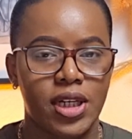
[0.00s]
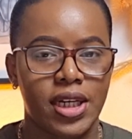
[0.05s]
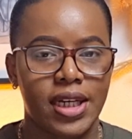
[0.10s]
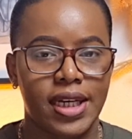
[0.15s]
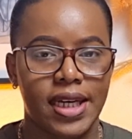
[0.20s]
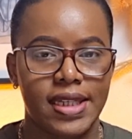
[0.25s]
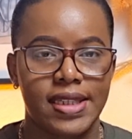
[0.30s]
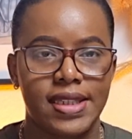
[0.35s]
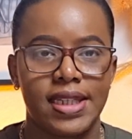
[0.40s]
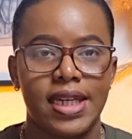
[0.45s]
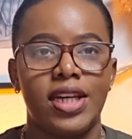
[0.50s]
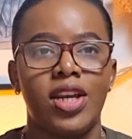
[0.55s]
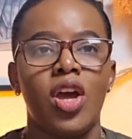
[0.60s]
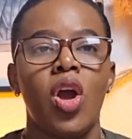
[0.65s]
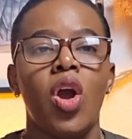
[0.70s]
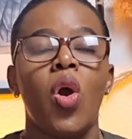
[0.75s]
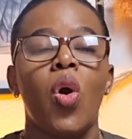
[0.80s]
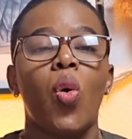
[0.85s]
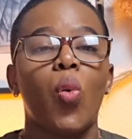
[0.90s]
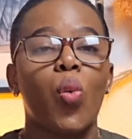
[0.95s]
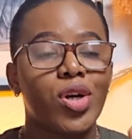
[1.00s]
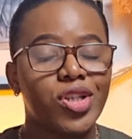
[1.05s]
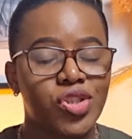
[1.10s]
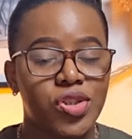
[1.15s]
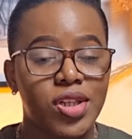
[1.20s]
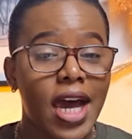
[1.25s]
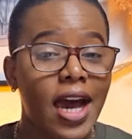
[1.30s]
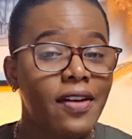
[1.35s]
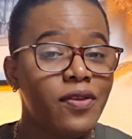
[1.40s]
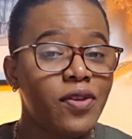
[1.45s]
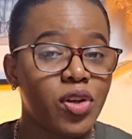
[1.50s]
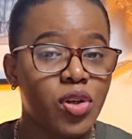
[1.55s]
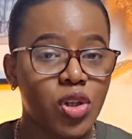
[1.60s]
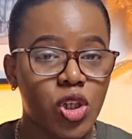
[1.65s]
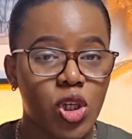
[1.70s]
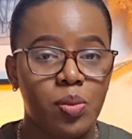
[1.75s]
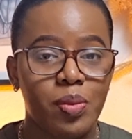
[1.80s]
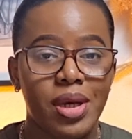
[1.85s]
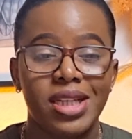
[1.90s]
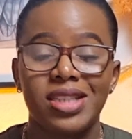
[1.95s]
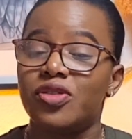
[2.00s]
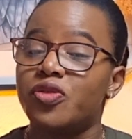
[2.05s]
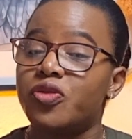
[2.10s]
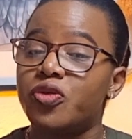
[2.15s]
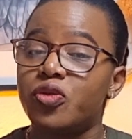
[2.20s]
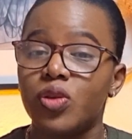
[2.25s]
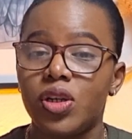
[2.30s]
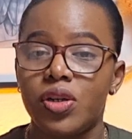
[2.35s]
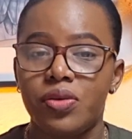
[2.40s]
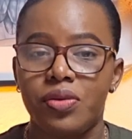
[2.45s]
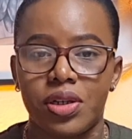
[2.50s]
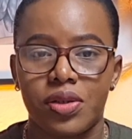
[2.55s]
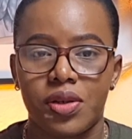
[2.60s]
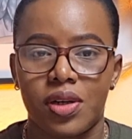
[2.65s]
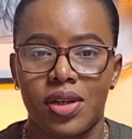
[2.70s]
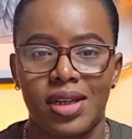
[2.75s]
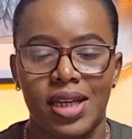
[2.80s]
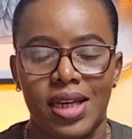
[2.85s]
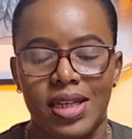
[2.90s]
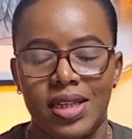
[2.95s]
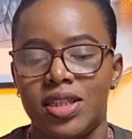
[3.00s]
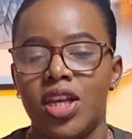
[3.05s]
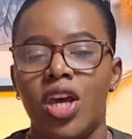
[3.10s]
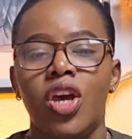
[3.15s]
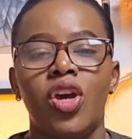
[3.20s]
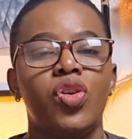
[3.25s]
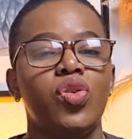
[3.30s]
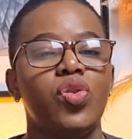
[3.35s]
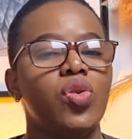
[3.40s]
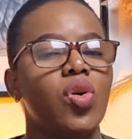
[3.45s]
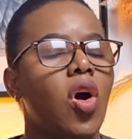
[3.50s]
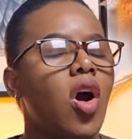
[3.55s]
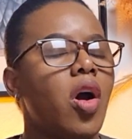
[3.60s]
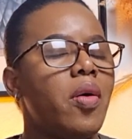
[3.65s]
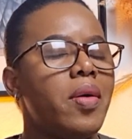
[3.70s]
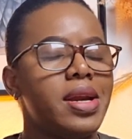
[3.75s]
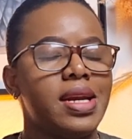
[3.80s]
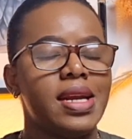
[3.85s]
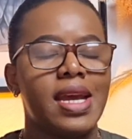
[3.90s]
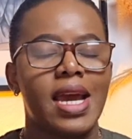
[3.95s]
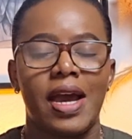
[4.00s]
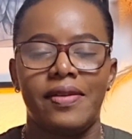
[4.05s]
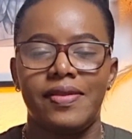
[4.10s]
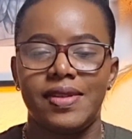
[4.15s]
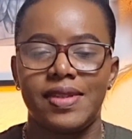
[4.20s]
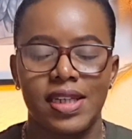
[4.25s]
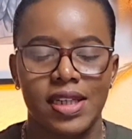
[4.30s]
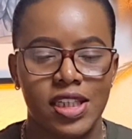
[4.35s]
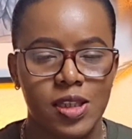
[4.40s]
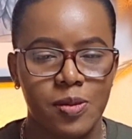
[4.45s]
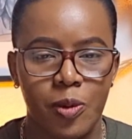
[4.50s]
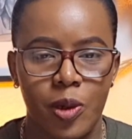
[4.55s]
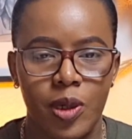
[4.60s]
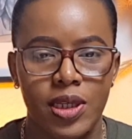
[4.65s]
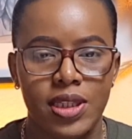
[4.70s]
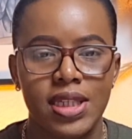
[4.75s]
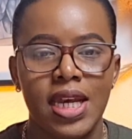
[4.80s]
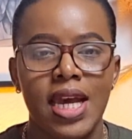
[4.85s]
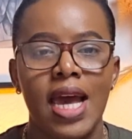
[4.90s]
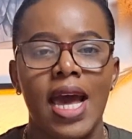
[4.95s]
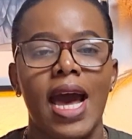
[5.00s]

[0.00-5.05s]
Like I said, once you have your documents fully recognized, you already have 6 points.